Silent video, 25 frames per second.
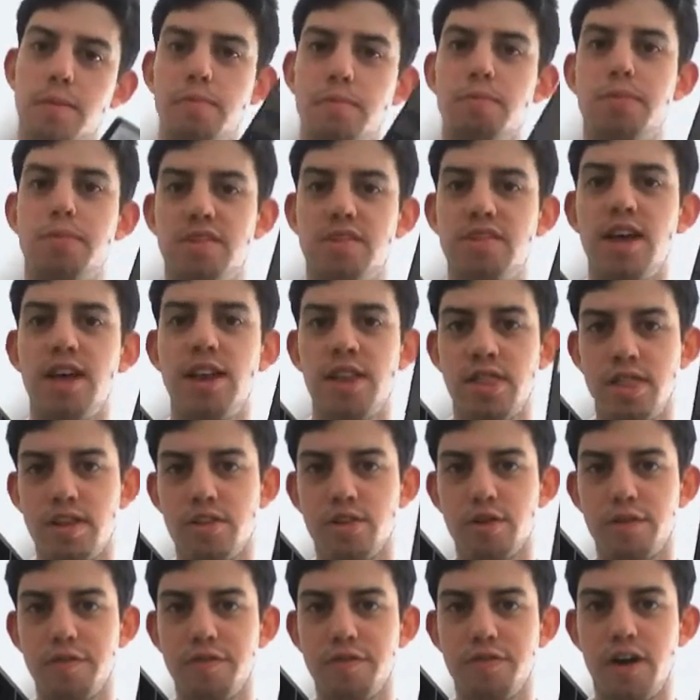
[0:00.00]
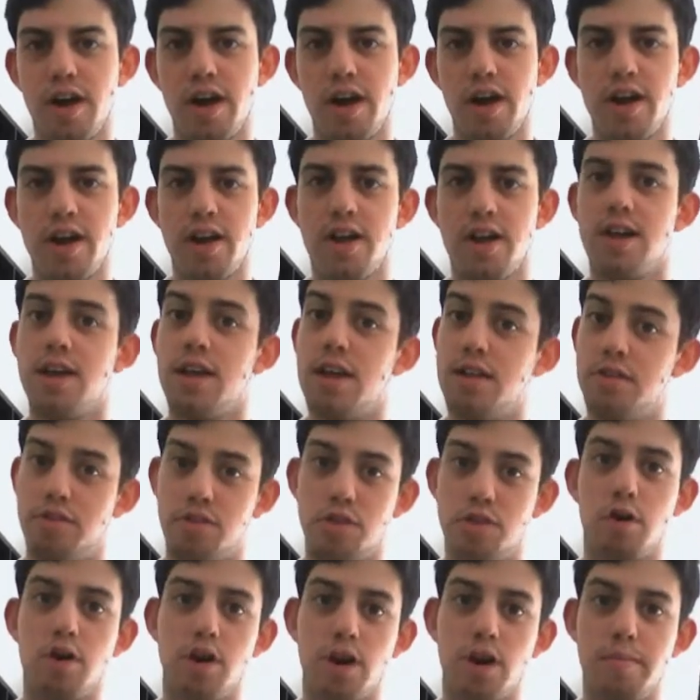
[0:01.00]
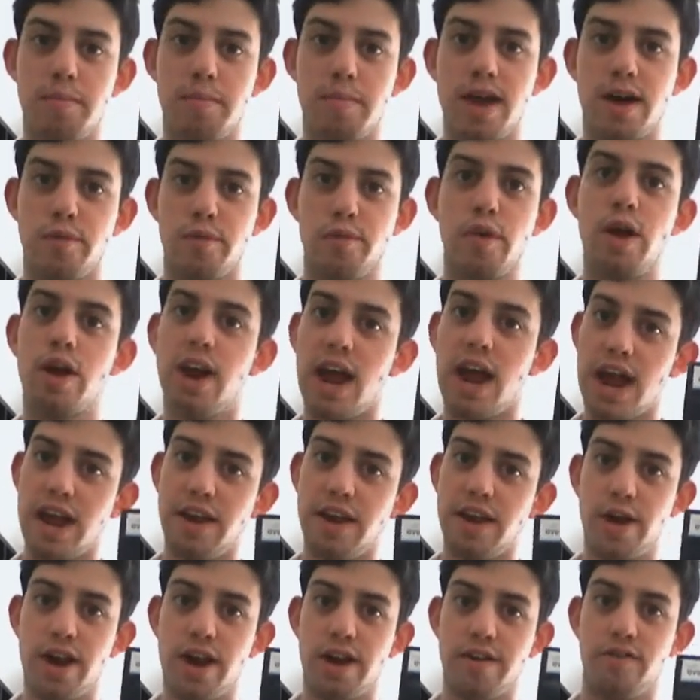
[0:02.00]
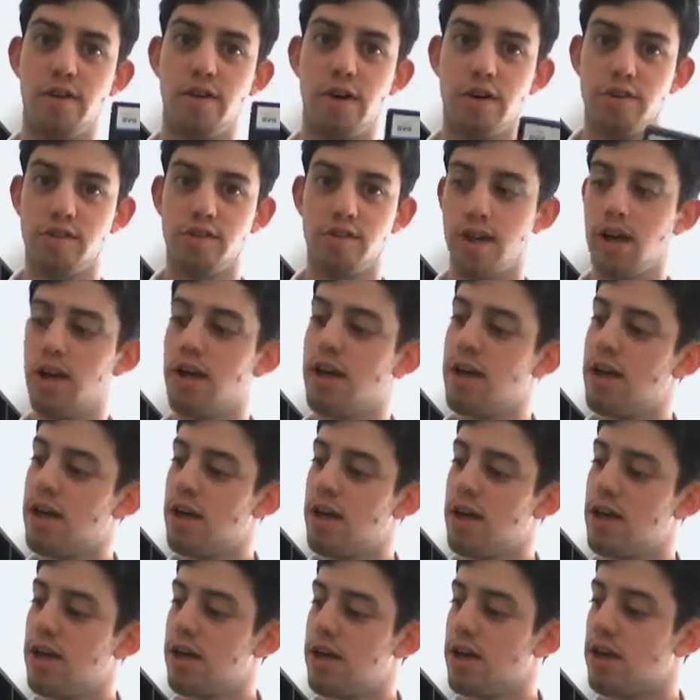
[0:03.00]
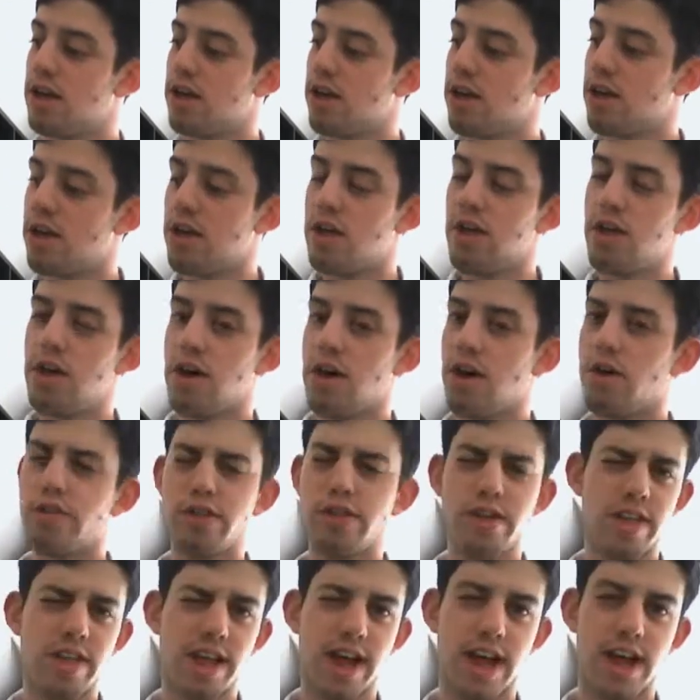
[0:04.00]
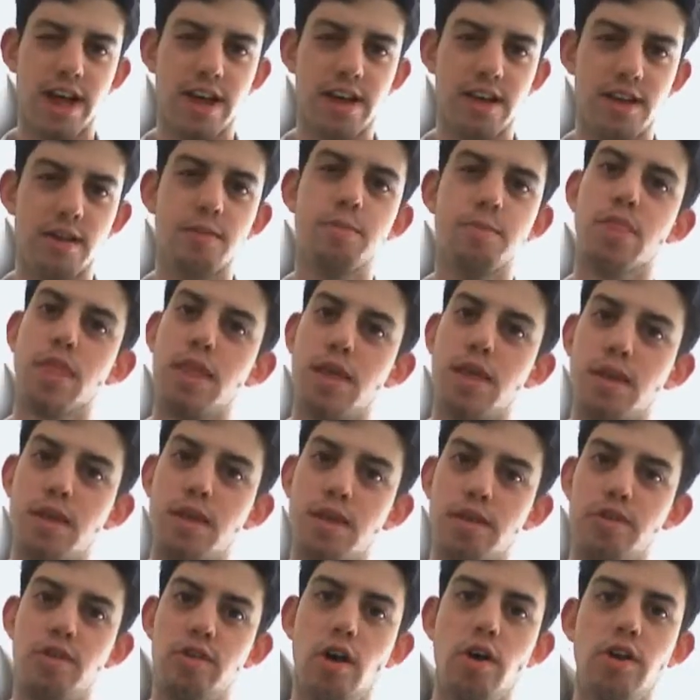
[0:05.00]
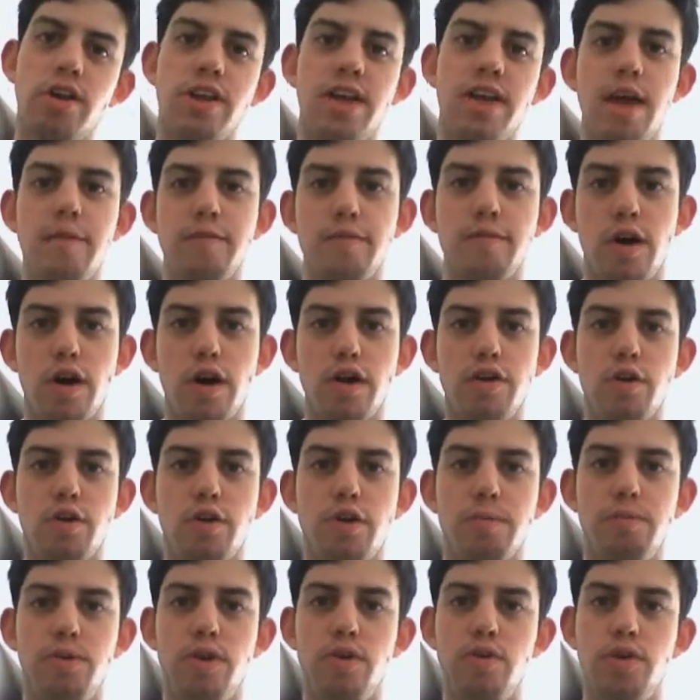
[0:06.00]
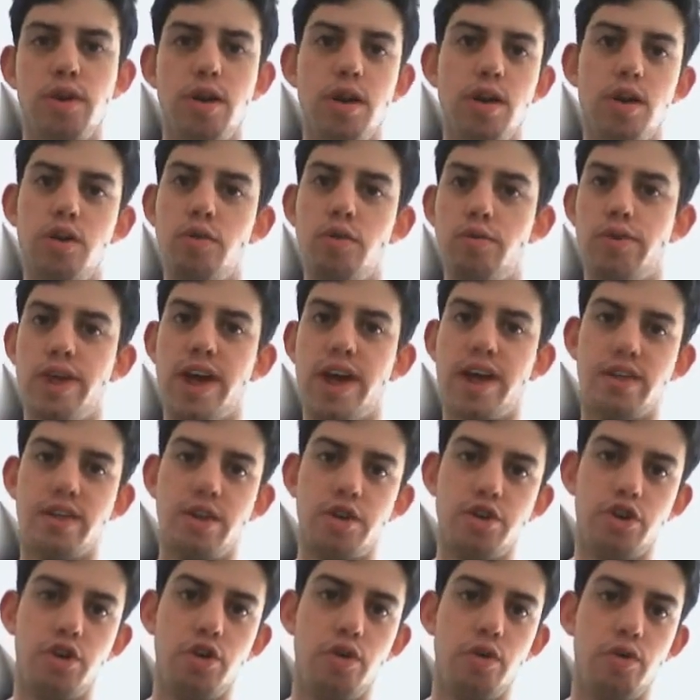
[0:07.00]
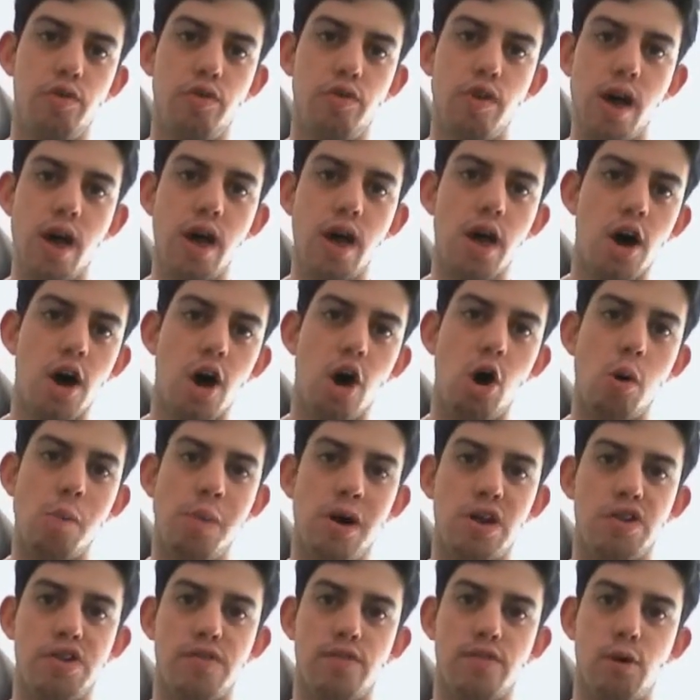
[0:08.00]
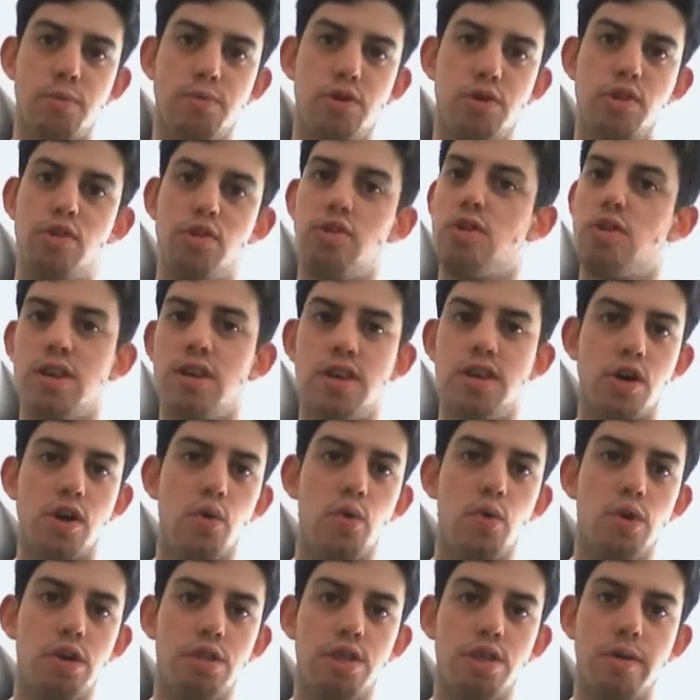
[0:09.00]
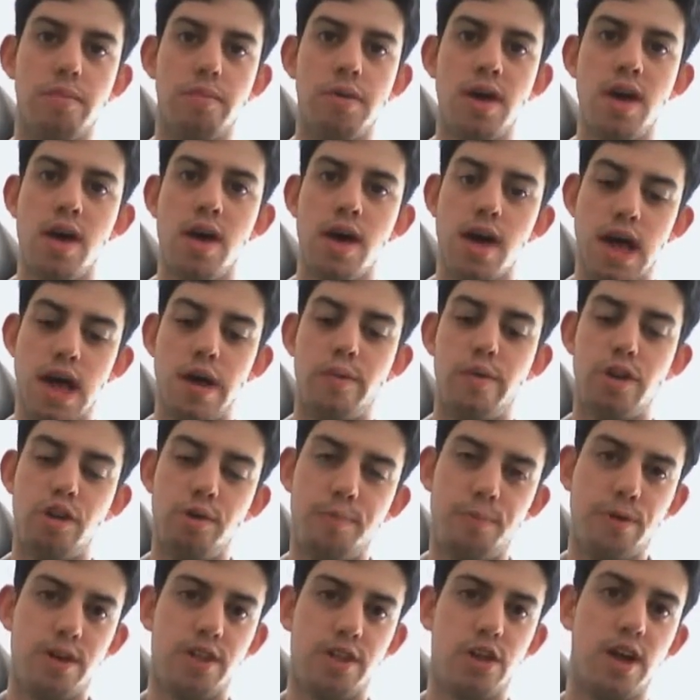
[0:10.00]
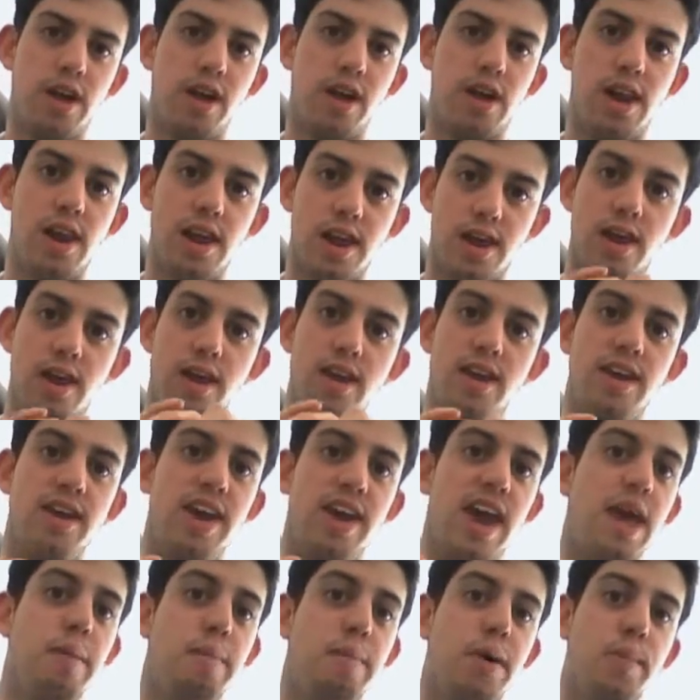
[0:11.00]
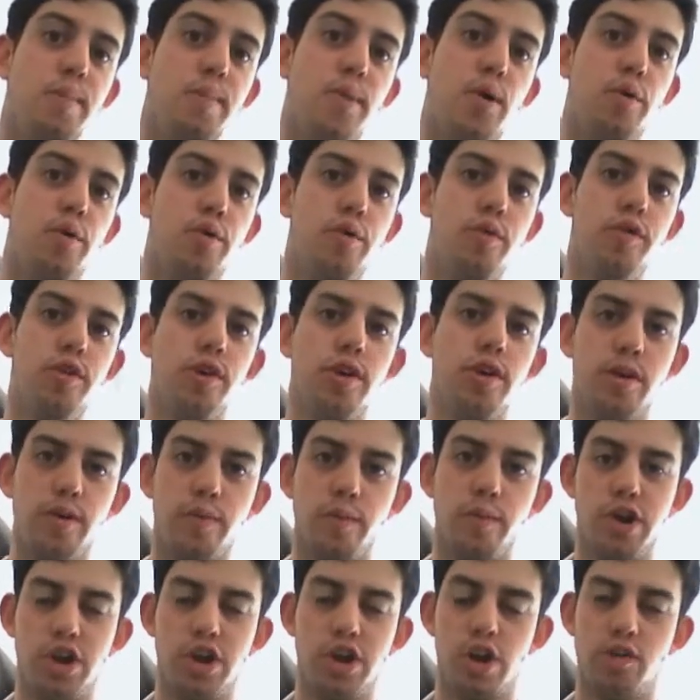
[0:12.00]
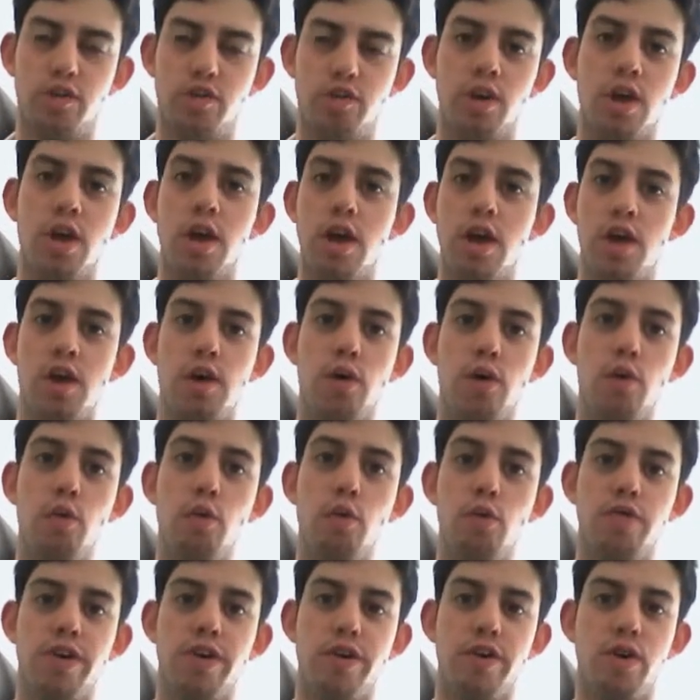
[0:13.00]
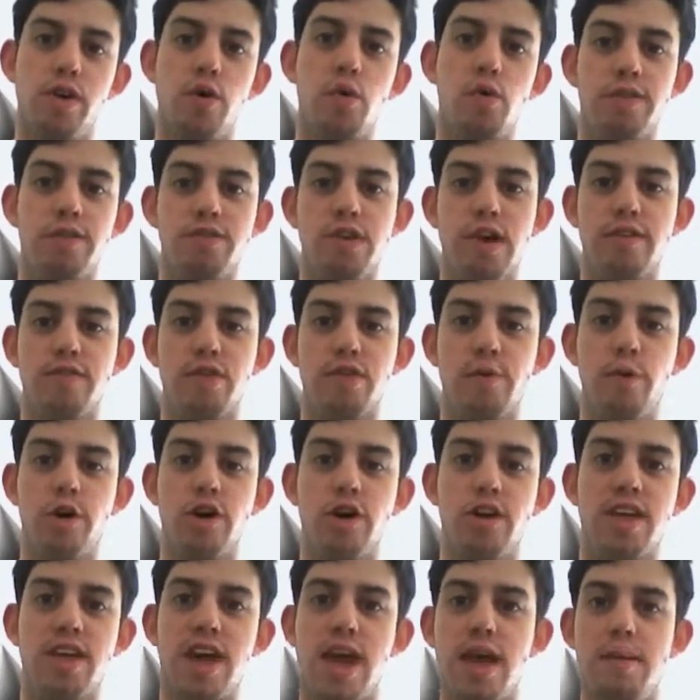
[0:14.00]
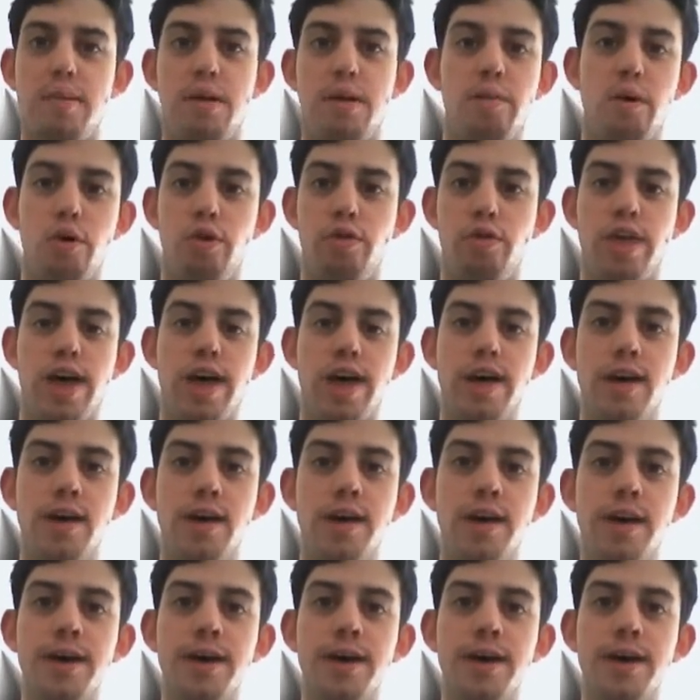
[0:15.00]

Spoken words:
but setting this on fire is not going to make it run any faster. On the other hand, starting Gamefire on your computer, you'd get to choose a whole bunch of options. You can tick all of them, and when you click gaming mode, which is all very cool if you have the word gaming mode there,